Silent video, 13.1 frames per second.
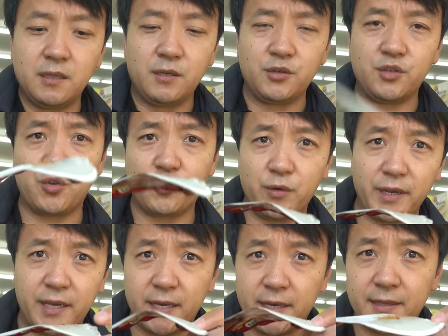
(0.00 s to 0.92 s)
Little
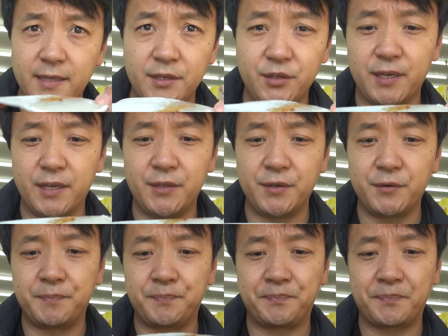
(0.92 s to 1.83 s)
trick that you can
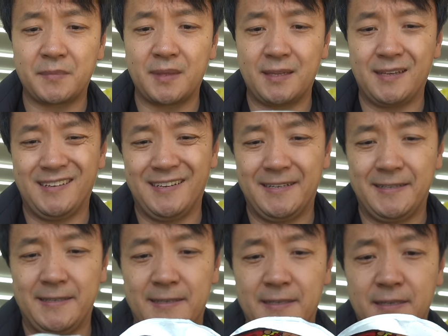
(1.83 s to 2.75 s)
do.
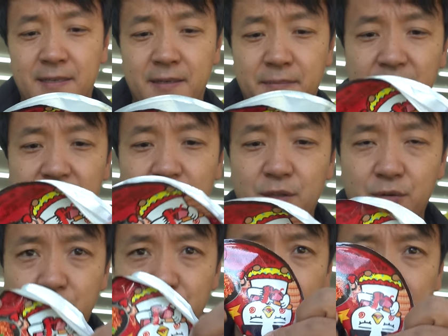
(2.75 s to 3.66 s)
Make a
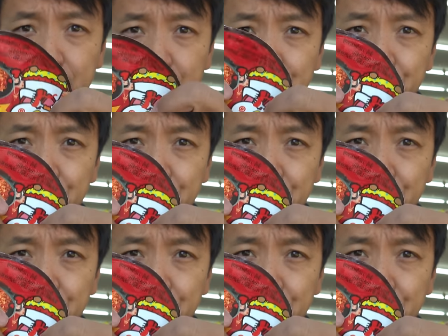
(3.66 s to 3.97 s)
little plate